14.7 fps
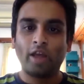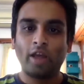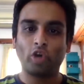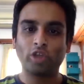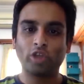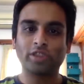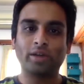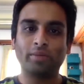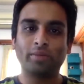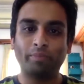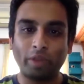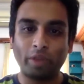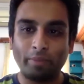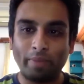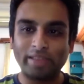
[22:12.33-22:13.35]
was the
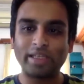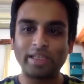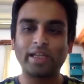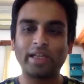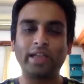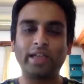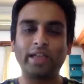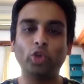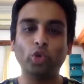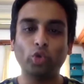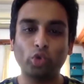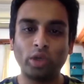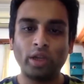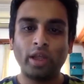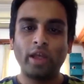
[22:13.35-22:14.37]
basic tech
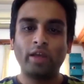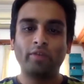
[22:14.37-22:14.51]
tool,